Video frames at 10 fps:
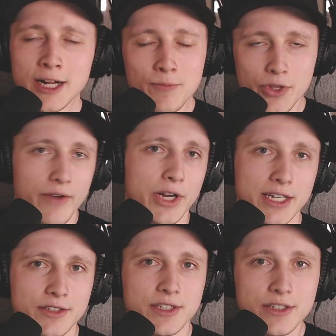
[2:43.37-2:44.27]
you never got
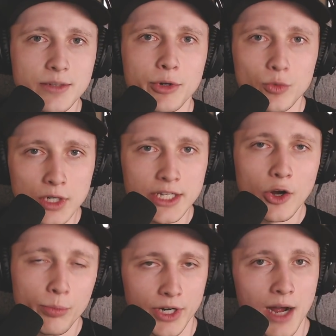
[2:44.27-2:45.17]
to see someone really
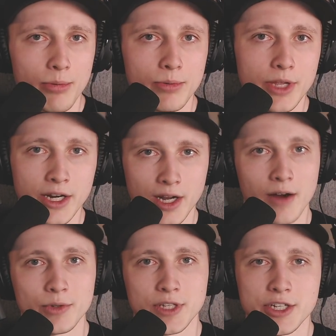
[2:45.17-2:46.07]
open up in a
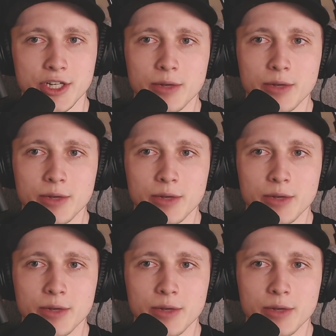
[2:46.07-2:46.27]
conversation.